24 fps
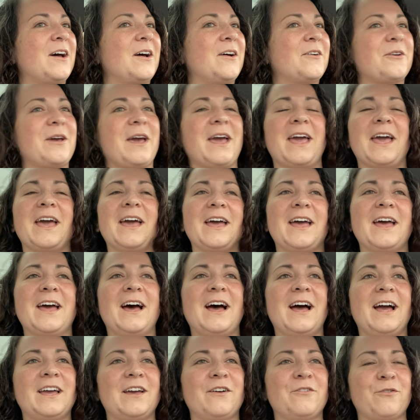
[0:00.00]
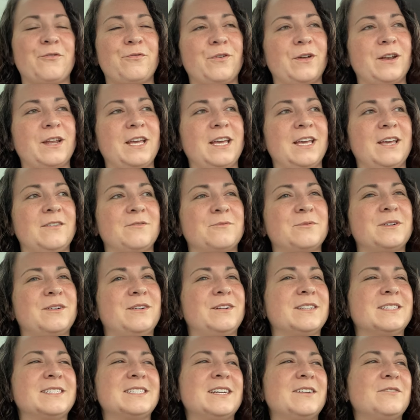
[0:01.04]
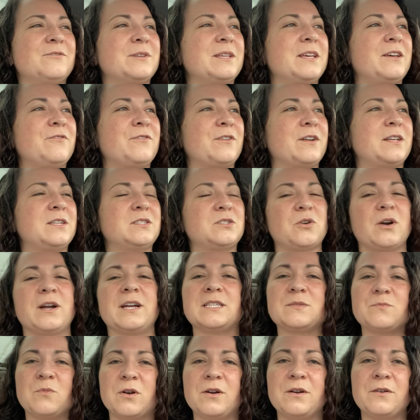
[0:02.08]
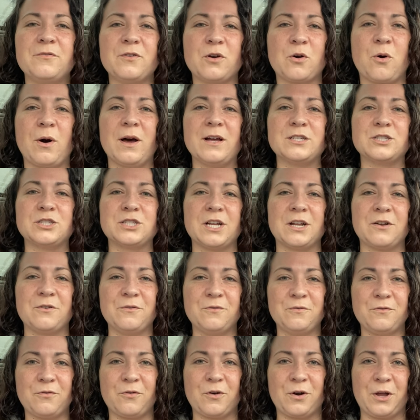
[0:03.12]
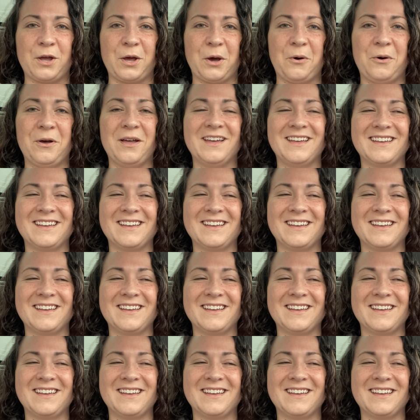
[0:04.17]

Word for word: Okay, I have a funny, well, it's not really a funny story. It's more of a question for you.